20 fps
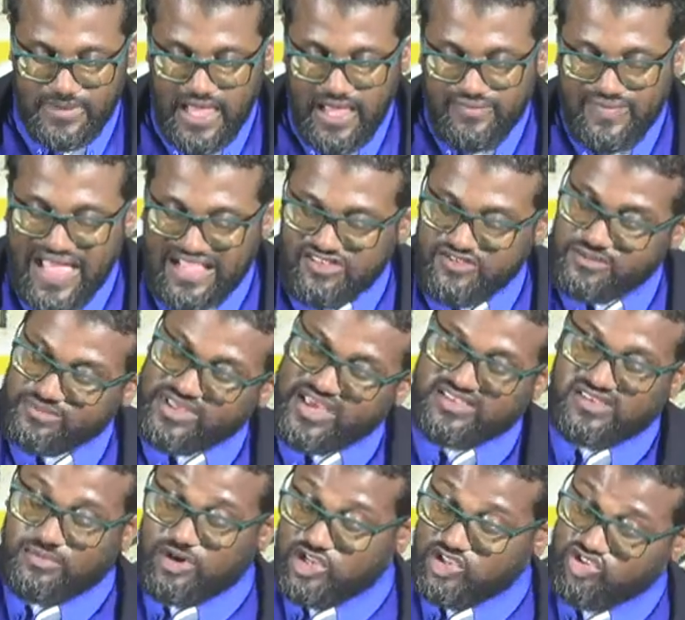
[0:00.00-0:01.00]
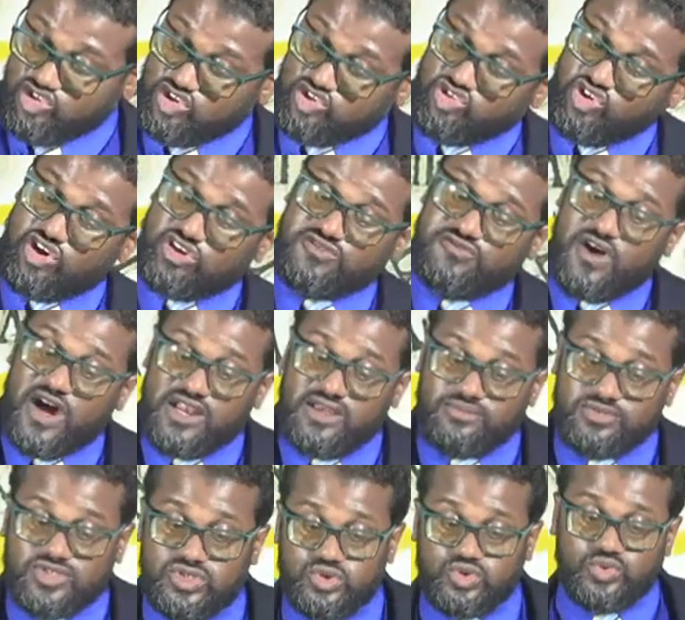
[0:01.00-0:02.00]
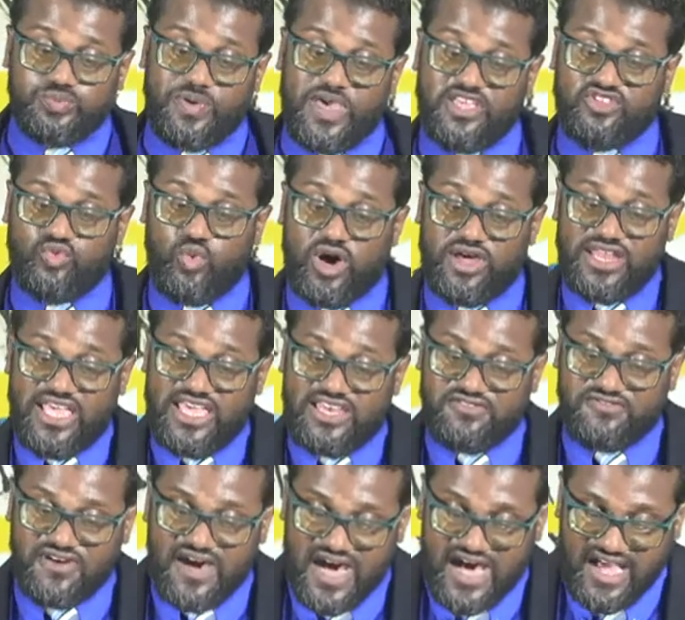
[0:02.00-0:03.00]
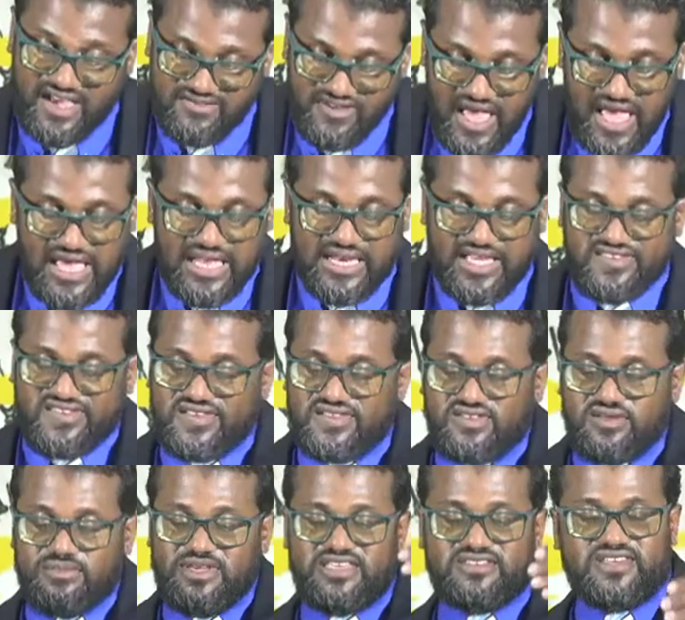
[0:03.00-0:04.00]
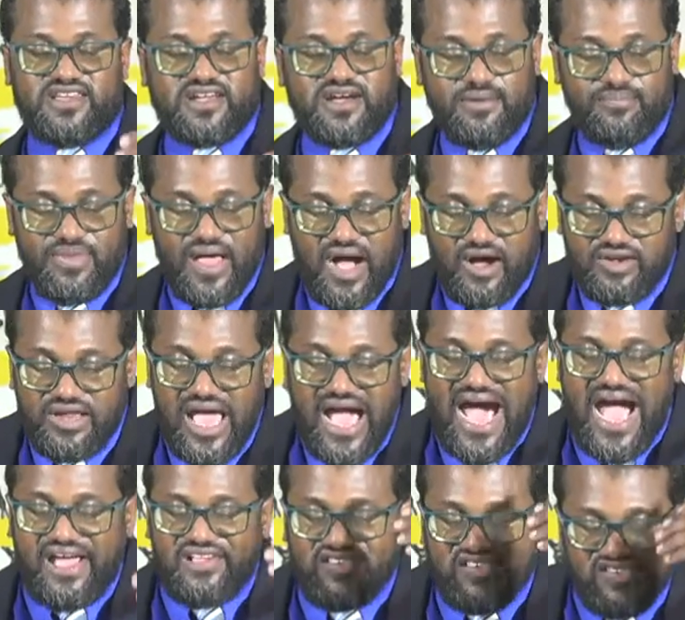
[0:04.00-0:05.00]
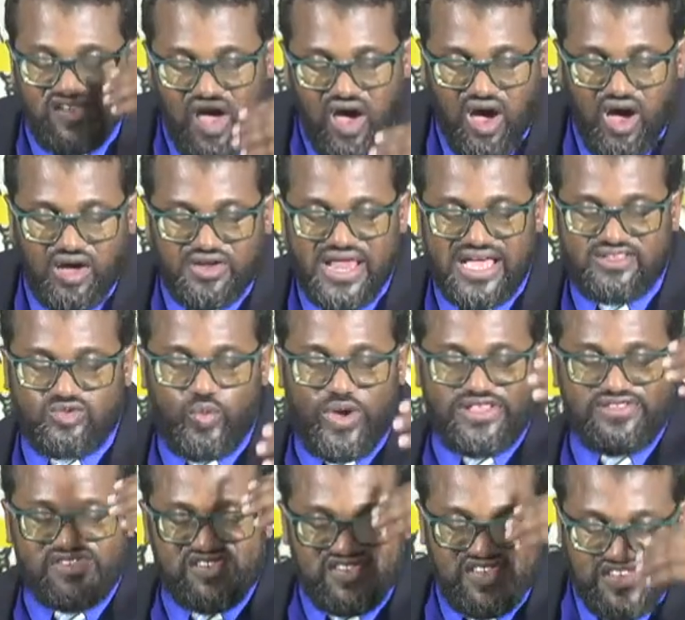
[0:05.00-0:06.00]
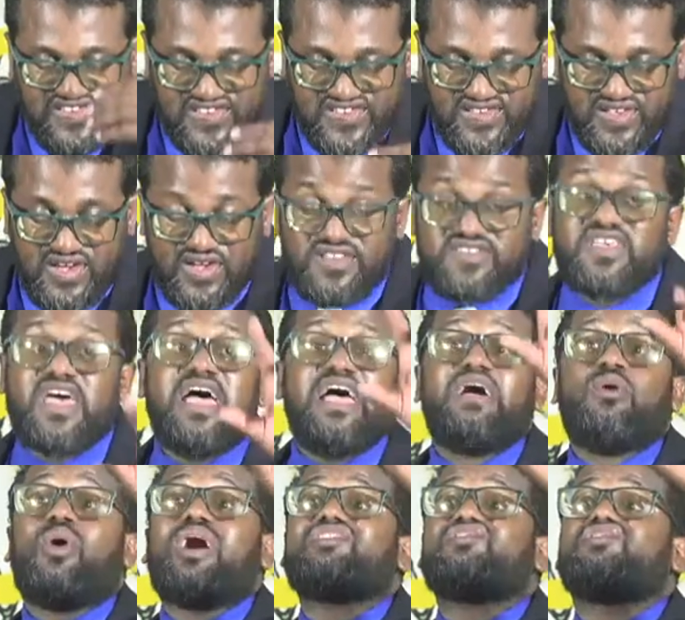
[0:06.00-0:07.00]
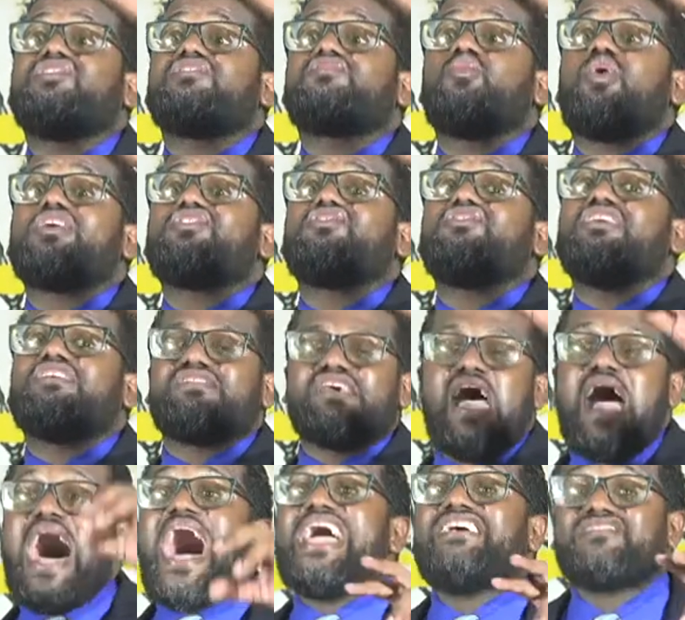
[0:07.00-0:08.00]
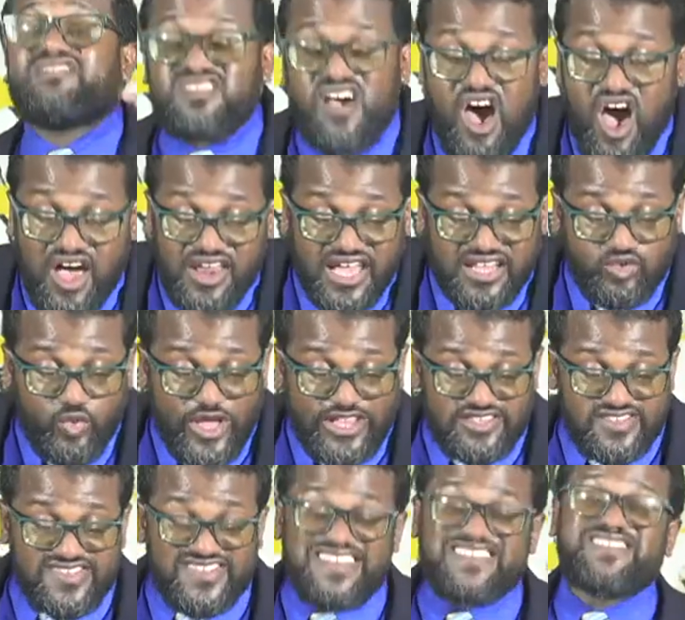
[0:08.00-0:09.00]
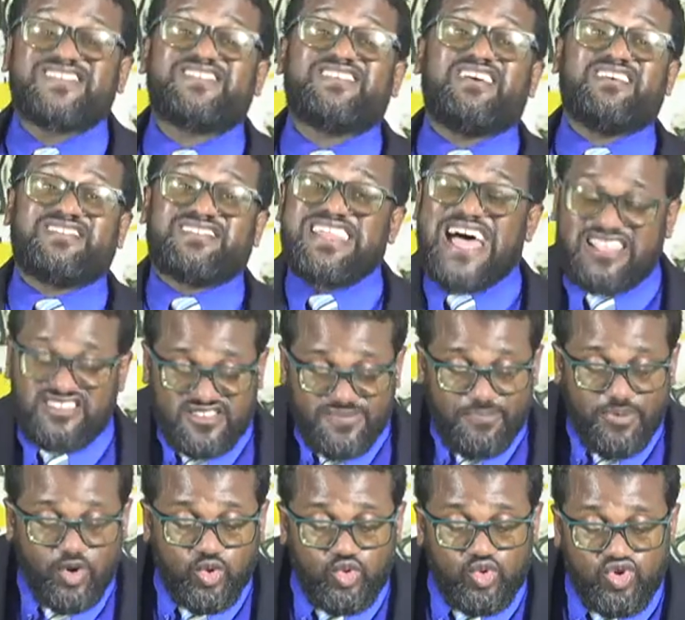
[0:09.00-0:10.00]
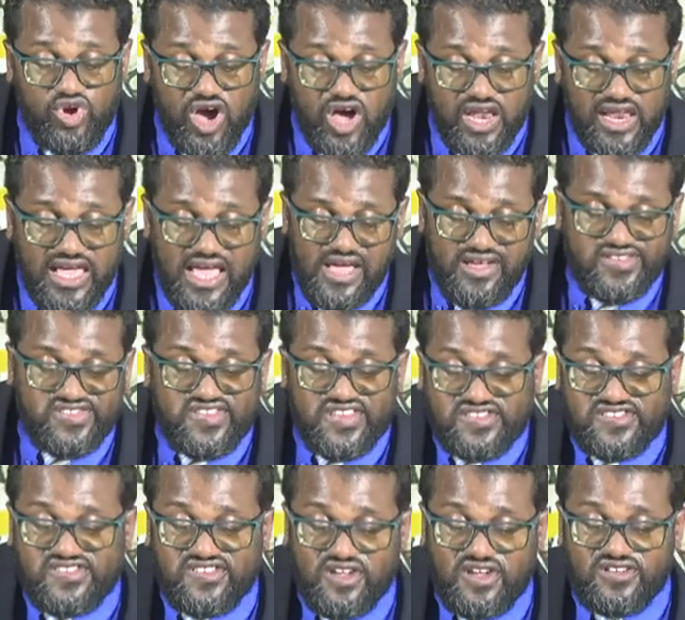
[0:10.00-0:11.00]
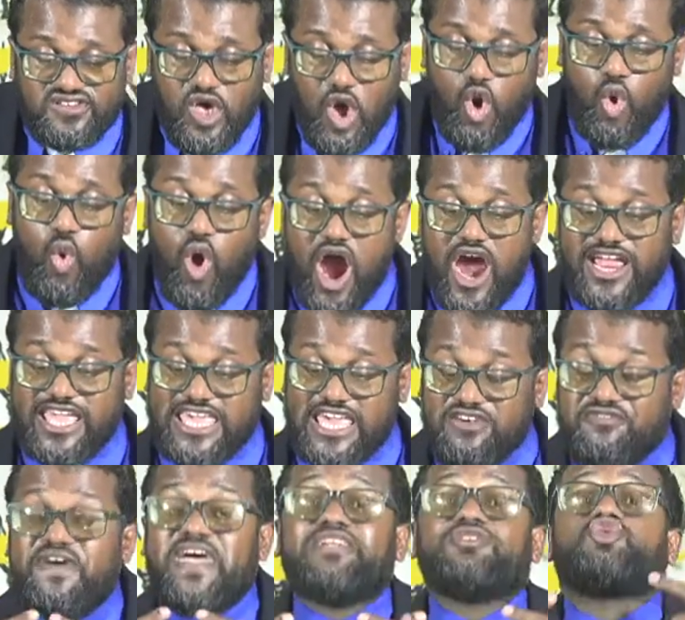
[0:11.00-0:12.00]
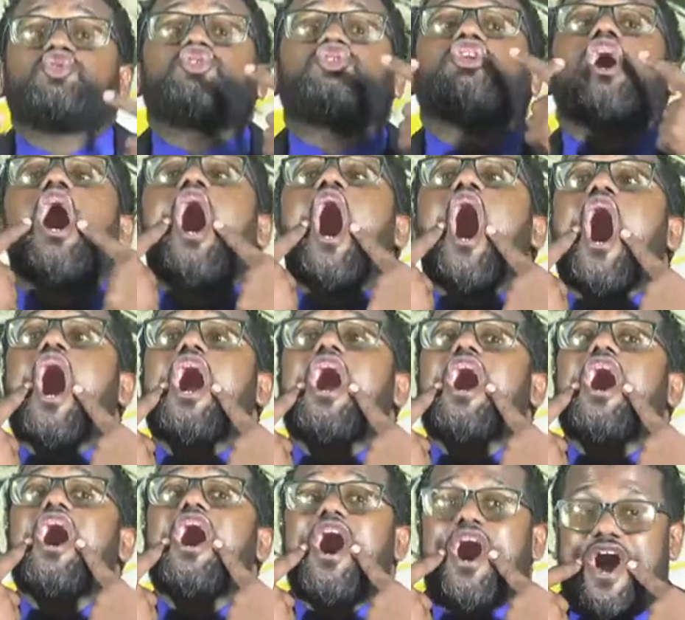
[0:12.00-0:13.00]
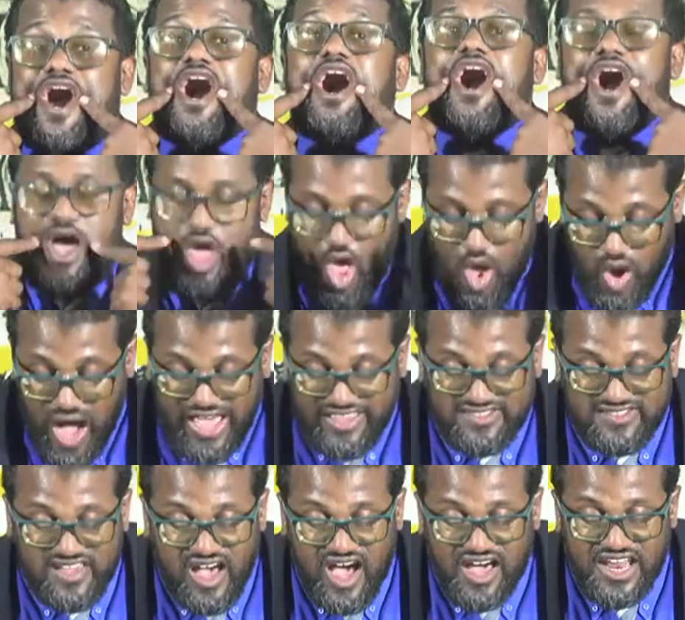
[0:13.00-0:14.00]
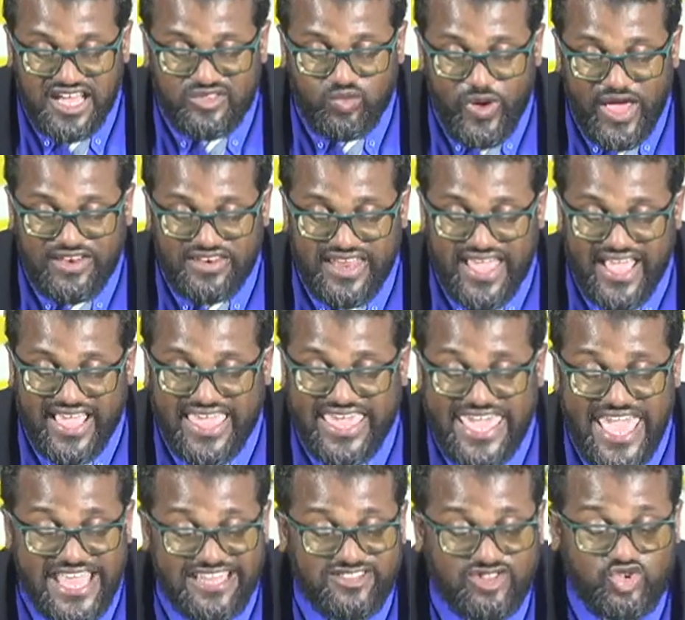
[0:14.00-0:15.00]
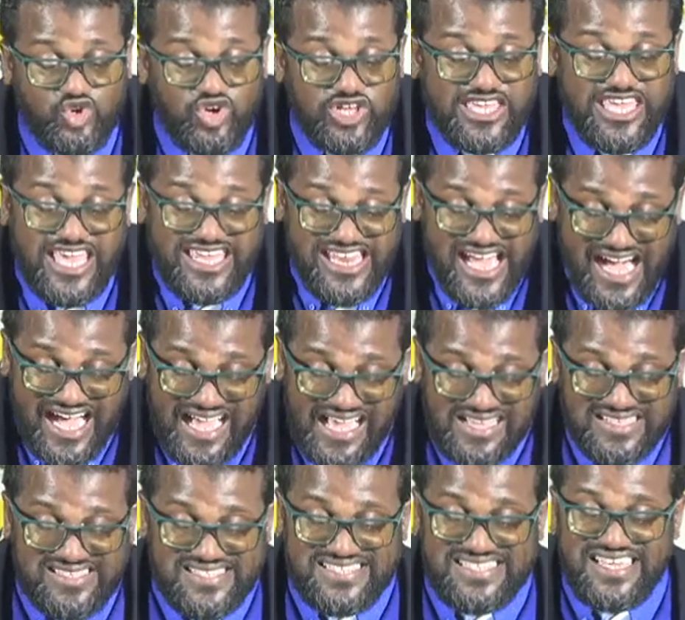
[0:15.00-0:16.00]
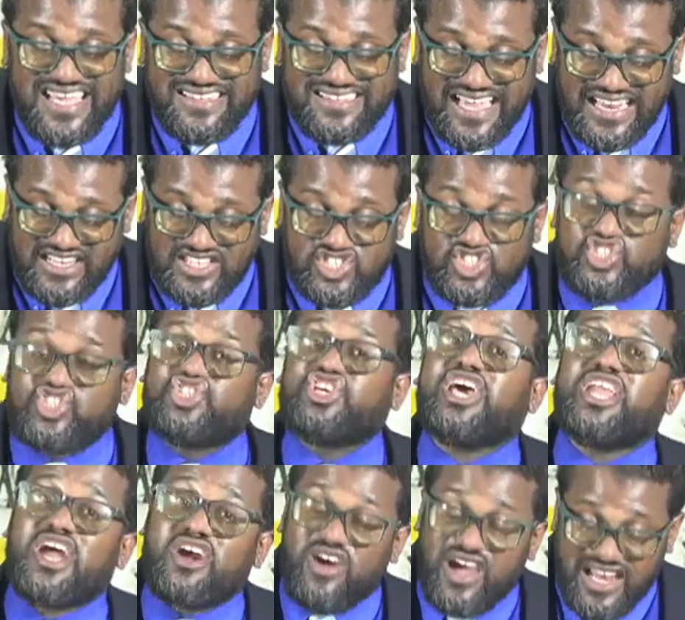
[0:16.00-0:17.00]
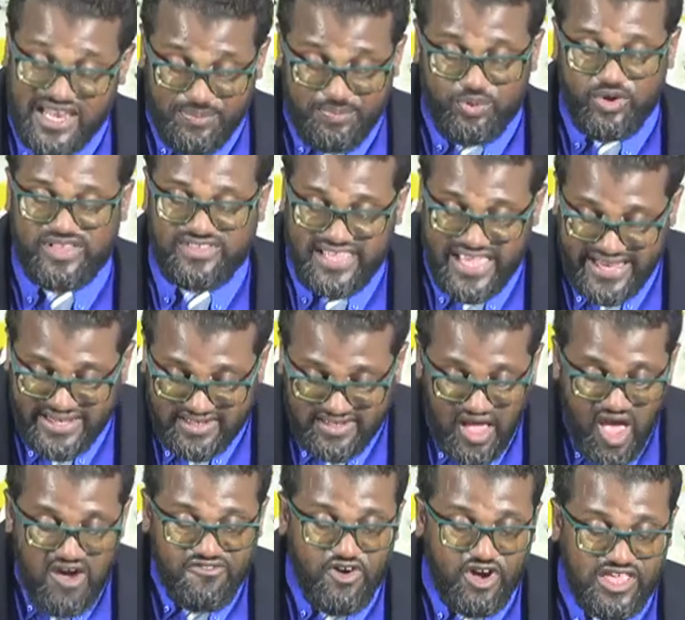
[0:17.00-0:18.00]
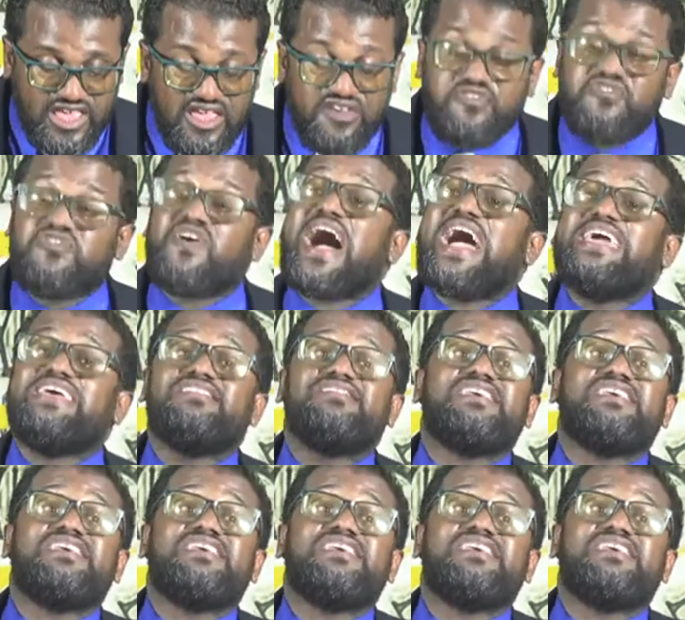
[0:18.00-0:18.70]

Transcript: That's from Testimonies to the Church, Volume 2, page 185. Listen to me as I come down. I saw that when sisters, watch this, watch this. I saw that when sisters, that's plural, sisters who are given to talk, uh-huh. I saw that when they get together, Satan is generally present, for he finds